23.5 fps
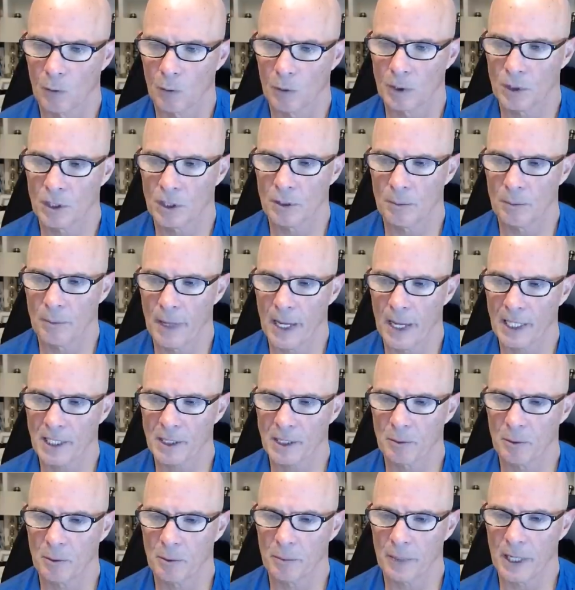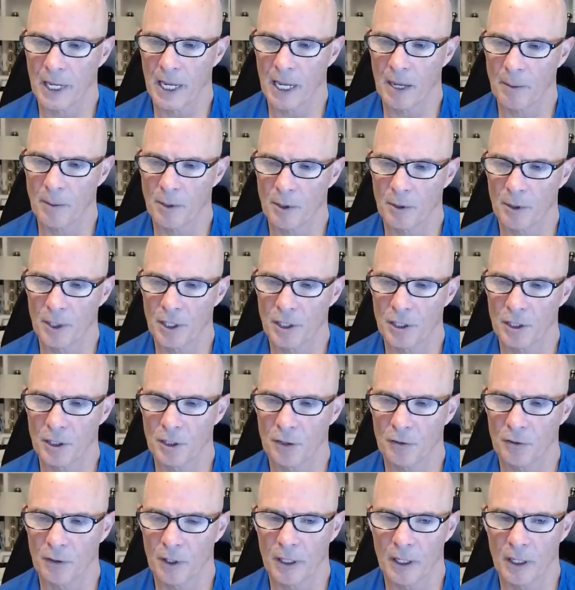What's the maximum cam duration
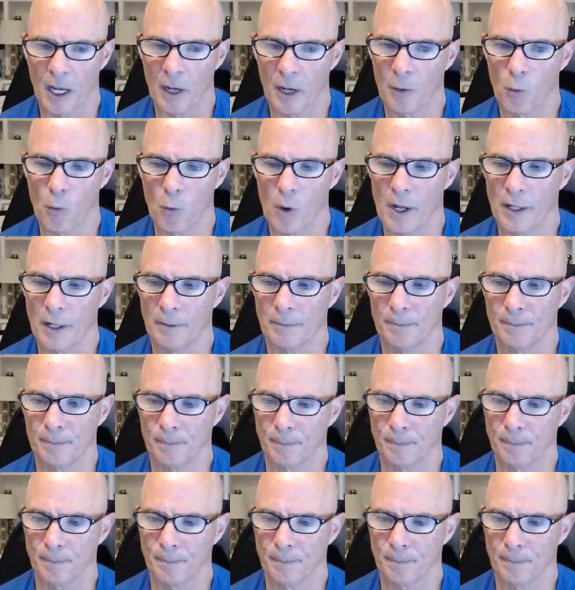you've run on what?